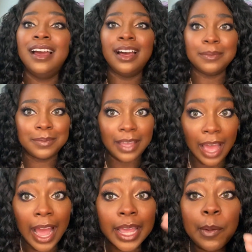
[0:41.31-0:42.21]

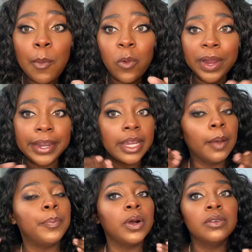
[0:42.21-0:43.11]
I am wearing
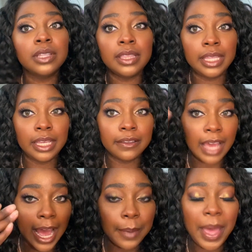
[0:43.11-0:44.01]
both the
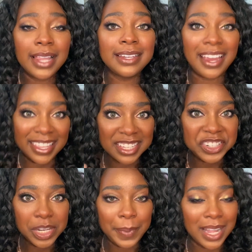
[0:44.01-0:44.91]
eye palette and the
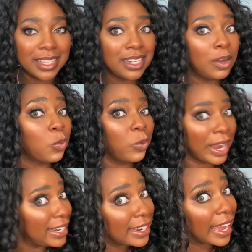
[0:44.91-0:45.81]
cheek palette
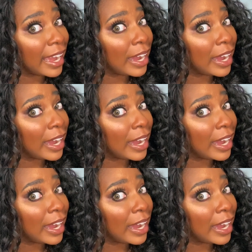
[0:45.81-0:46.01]
right now.